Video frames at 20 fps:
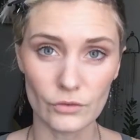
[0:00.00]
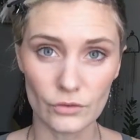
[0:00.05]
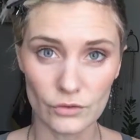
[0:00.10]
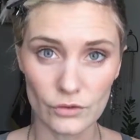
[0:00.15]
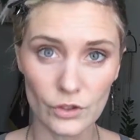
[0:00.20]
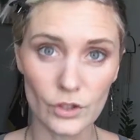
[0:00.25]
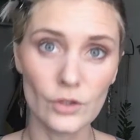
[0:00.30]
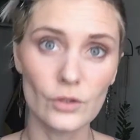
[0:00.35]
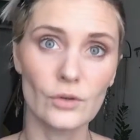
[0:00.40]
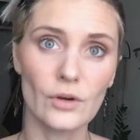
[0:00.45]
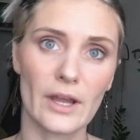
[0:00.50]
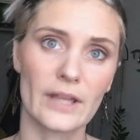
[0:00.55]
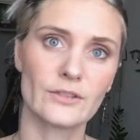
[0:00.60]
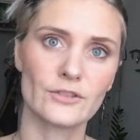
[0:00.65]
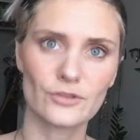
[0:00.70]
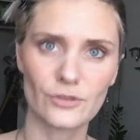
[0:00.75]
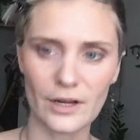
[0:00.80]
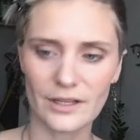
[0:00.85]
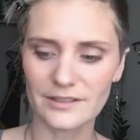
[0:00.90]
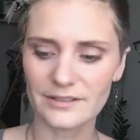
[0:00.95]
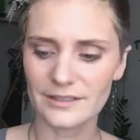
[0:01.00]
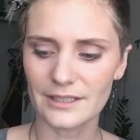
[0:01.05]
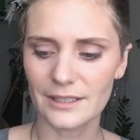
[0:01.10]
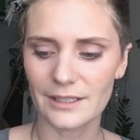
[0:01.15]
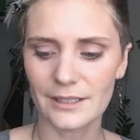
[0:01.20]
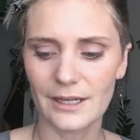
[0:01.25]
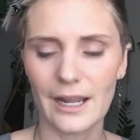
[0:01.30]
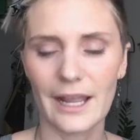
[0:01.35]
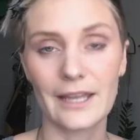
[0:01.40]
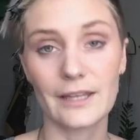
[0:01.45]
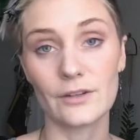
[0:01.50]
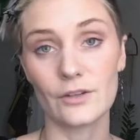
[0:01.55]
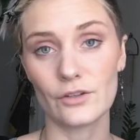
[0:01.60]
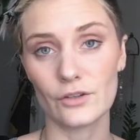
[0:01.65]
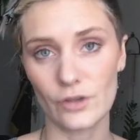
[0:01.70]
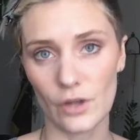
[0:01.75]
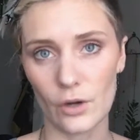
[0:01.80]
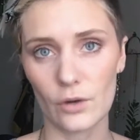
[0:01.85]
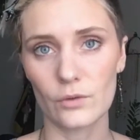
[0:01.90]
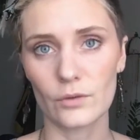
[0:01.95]
knew and trusted and
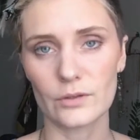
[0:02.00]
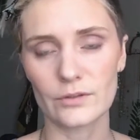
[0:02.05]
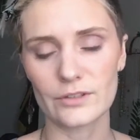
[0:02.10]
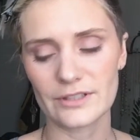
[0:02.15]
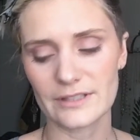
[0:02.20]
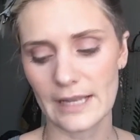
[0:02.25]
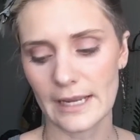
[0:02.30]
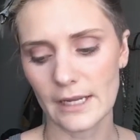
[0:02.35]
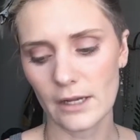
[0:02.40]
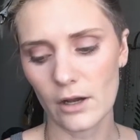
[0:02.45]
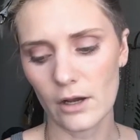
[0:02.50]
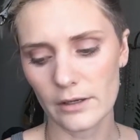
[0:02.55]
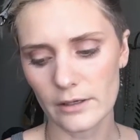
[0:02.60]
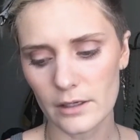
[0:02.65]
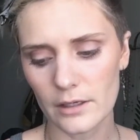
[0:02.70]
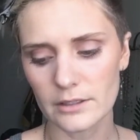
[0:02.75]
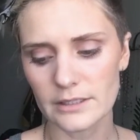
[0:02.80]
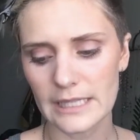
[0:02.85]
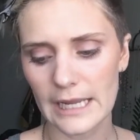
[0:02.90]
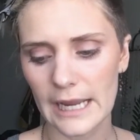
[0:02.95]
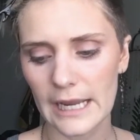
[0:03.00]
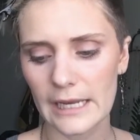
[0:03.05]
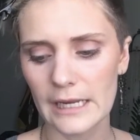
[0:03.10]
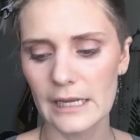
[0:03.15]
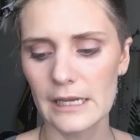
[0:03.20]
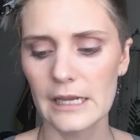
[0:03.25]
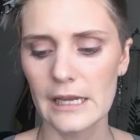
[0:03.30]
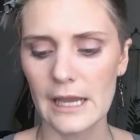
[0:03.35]
know would stay on all day.